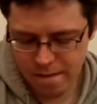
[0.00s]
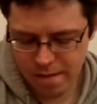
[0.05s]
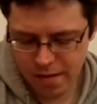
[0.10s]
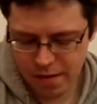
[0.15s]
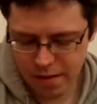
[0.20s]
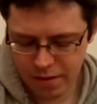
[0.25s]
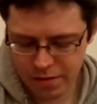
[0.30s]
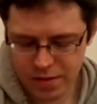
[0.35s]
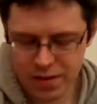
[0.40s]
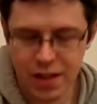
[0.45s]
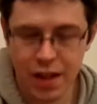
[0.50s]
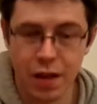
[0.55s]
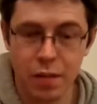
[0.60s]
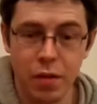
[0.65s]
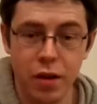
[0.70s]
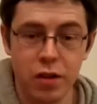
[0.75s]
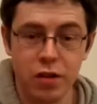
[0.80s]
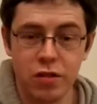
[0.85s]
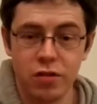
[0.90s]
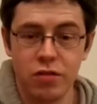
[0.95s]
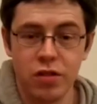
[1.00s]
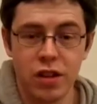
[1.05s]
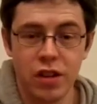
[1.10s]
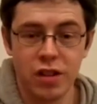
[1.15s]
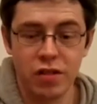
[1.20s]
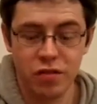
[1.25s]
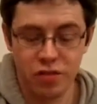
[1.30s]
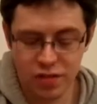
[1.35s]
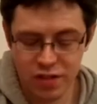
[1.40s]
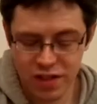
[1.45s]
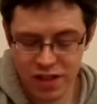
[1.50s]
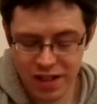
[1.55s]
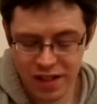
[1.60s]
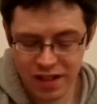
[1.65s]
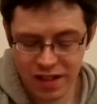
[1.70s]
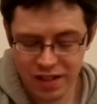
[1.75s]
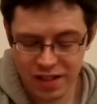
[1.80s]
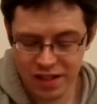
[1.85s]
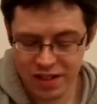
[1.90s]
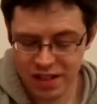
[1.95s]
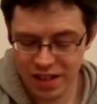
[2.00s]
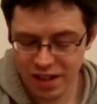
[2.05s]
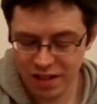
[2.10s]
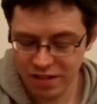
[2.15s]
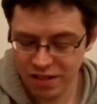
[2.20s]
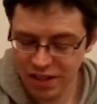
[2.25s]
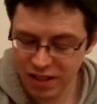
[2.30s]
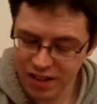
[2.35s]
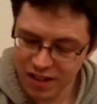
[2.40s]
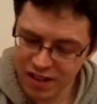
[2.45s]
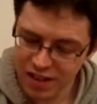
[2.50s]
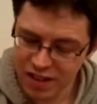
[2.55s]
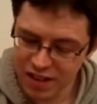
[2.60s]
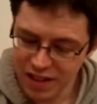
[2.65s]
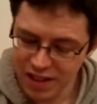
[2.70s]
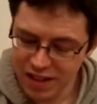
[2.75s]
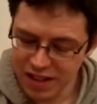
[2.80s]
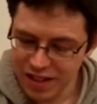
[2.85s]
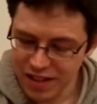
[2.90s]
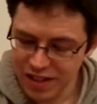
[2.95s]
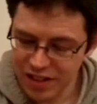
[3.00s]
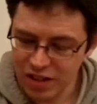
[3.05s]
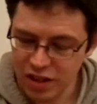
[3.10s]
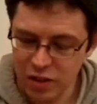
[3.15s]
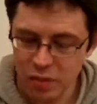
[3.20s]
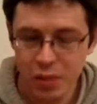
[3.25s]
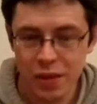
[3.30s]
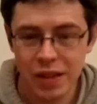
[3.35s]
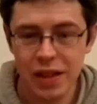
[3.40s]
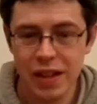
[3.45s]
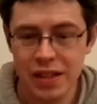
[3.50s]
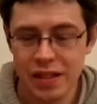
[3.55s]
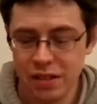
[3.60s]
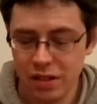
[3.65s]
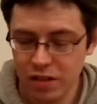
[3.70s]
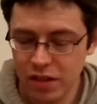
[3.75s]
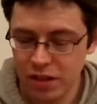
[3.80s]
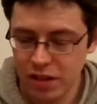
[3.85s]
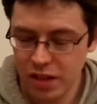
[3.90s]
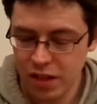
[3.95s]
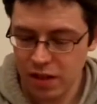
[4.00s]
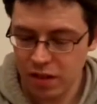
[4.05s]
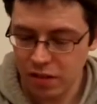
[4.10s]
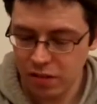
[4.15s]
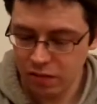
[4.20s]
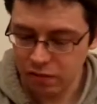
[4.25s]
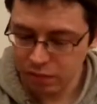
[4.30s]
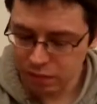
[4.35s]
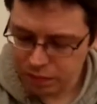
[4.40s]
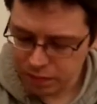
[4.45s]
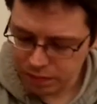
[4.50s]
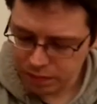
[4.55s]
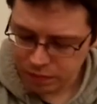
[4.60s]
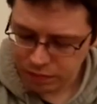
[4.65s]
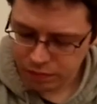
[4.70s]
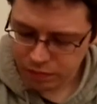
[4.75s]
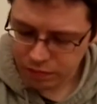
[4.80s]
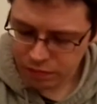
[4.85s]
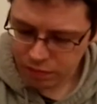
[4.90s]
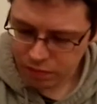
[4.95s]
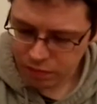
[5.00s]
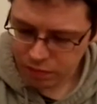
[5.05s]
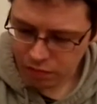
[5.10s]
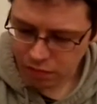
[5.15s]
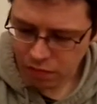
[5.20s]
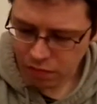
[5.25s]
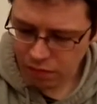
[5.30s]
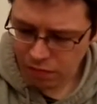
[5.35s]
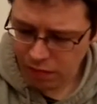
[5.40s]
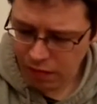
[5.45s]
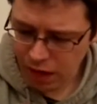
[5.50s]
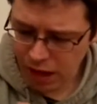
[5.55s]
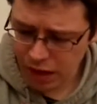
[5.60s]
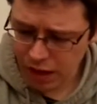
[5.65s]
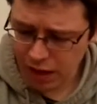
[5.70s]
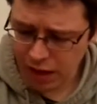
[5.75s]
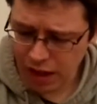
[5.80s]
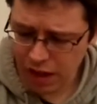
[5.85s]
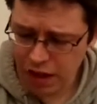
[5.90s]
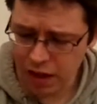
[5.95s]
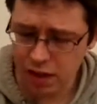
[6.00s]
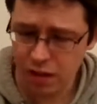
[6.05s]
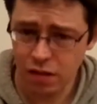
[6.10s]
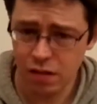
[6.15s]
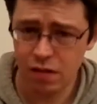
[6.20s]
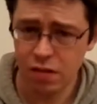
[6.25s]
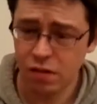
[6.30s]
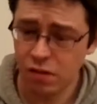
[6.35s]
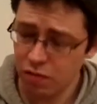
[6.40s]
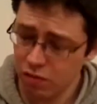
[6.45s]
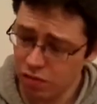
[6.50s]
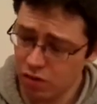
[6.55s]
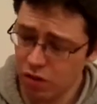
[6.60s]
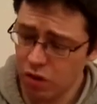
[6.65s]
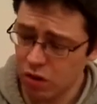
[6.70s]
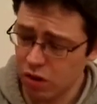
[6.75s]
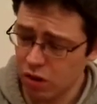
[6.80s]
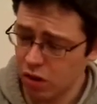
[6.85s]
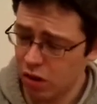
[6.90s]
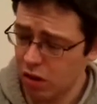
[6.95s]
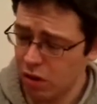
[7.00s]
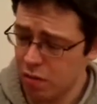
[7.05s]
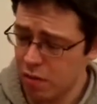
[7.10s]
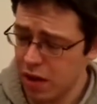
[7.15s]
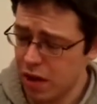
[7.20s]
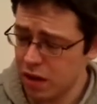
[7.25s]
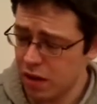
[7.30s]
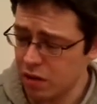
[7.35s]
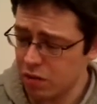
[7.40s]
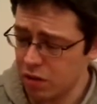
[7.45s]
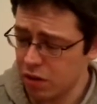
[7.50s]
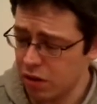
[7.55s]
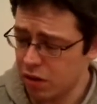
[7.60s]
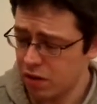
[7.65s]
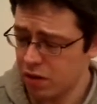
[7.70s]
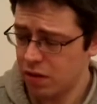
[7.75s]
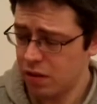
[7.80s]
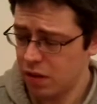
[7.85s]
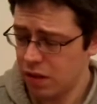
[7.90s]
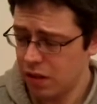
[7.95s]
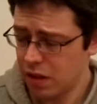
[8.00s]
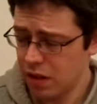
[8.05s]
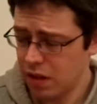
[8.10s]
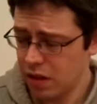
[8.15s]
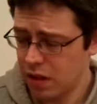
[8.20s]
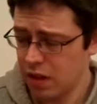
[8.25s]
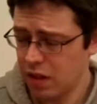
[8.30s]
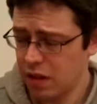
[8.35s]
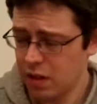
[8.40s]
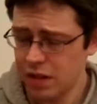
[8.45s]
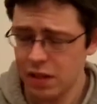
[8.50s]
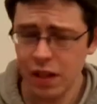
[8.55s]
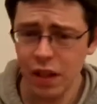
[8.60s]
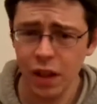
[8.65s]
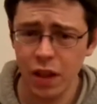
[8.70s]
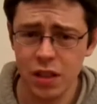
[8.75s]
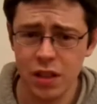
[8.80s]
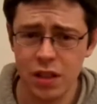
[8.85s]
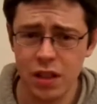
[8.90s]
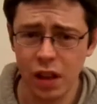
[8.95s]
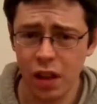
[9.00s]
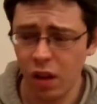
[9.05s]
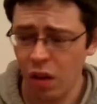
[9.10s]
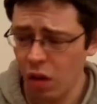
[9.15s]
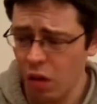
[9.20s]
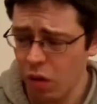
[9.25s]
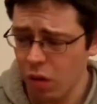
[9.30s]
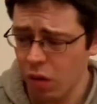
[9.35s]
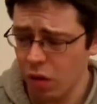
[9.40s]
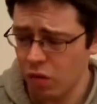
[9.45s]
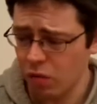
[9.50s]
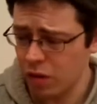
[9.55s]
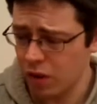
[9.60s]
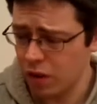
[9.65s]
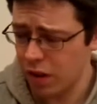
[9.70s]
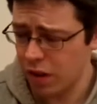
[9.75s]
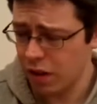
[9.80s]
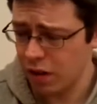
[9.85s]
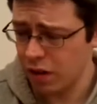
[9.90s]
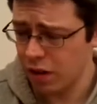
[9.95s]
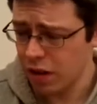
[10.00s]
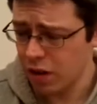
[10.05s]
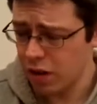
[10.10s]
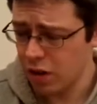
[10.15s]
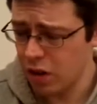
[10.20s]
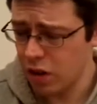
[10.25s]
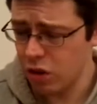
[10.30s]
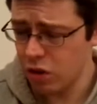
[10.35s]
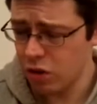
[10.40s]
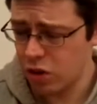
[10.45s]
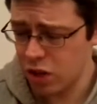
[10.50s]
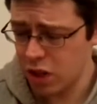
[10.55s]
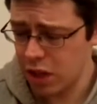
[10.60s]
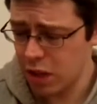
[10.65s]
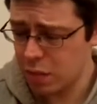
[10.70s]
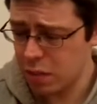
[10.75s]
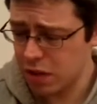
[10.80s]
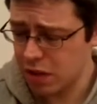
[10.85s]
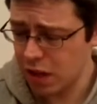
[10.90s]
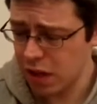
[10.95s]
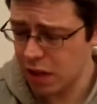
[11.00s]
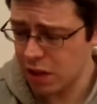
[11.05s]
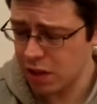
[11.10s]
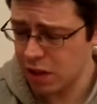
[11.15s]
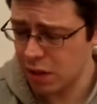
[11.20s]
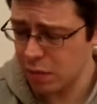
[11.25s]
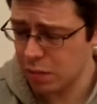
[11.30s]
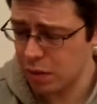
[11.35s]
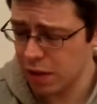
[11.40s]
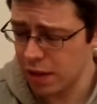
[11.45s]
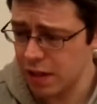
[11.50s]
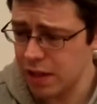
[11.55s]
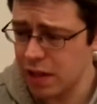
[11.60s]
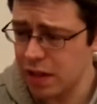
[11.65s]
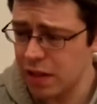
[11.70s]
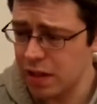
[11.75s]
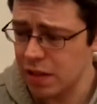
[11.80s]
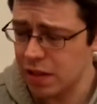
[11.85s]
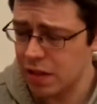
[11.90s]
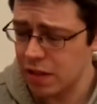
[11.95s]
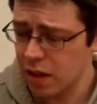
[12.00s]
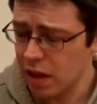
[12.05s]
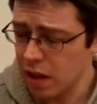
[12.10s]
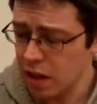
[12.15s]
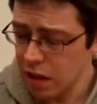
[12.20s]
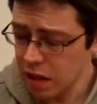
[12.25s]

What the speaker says: Oh, damn, I should really have taken this out so there'd be less looking down. And again, full colour manual. It's like it's the law over there. No cheapskating, please.